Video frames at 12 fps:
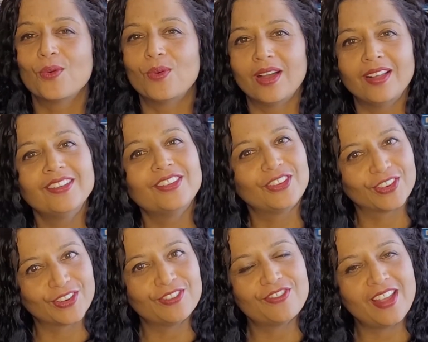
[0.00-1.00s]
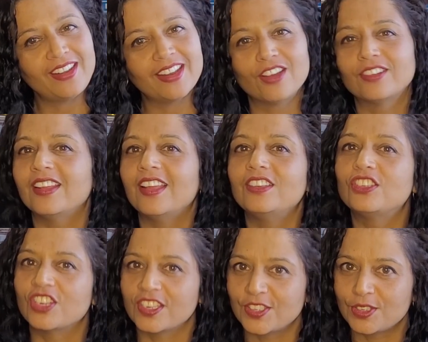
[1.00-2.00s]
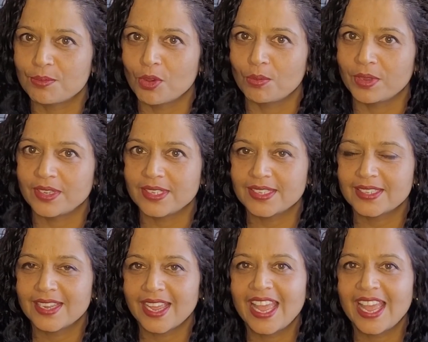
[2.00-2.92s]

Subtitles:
Well, you're going to find out in just a moment.